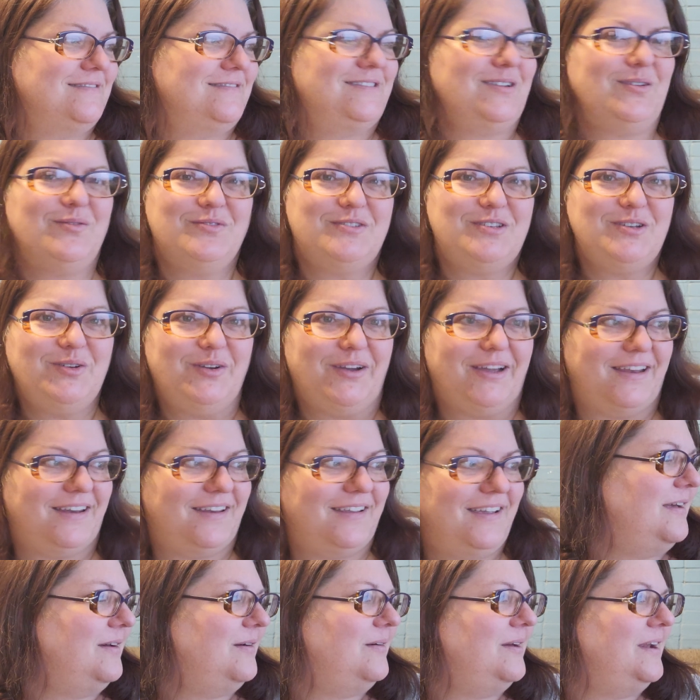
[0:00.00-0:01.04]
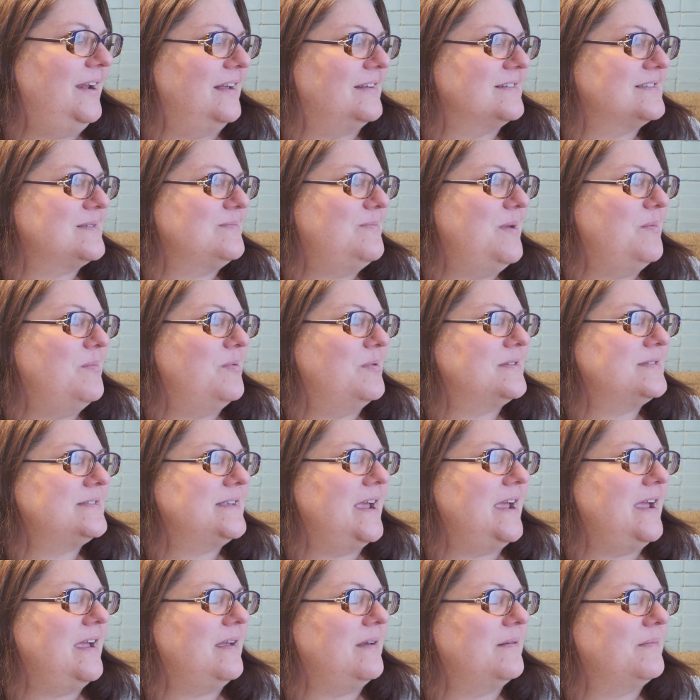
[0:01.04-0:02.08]
Don't do it. What else are people
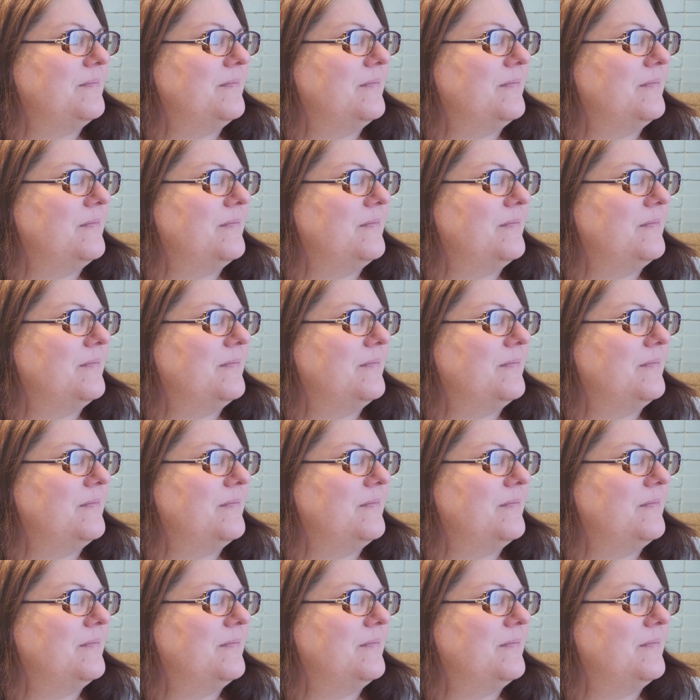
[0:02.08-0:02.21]
saying?